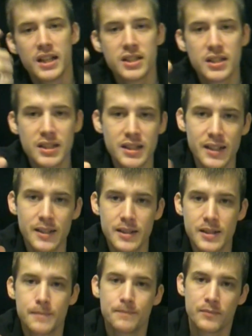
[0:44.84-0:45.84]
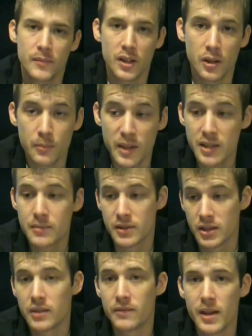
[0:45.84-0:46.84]
As you can see, it makes
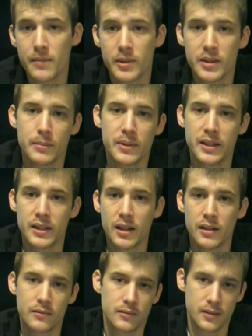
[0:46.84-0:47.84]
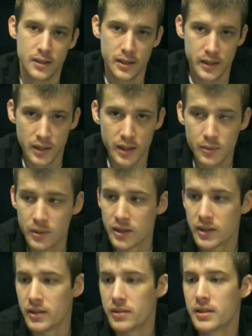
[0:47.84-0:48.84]
good vapor depending on the liquid
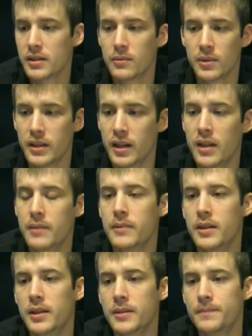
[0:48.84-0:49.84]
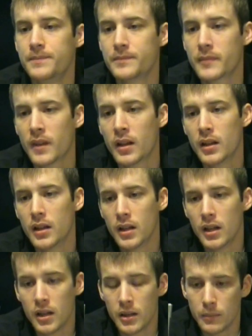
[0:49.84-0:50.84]
you're using and whatnot.
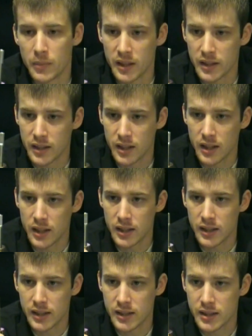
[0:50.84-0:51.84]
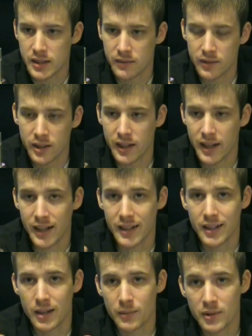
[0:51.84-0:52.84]
But it's a very
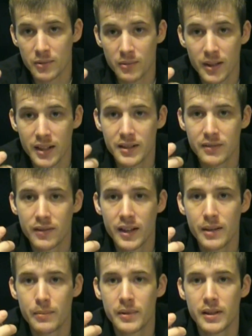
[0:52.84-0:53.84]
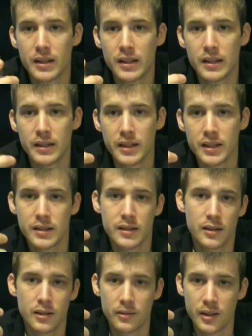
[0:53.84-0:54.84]
economical way to vape. These
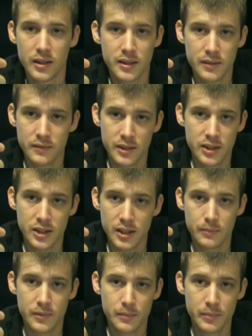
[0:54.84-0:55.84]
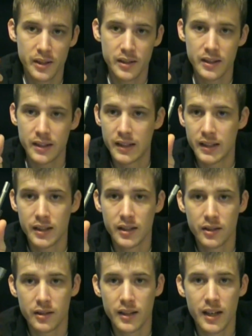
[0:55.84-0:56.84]
are relatively cheap compared to any
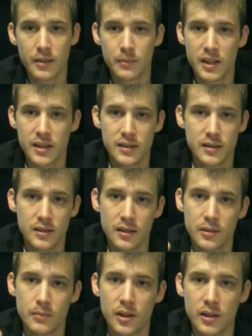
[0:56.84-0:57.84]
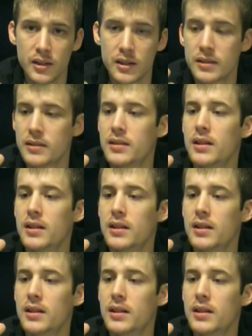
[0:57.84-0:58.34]
other atomizer on the market.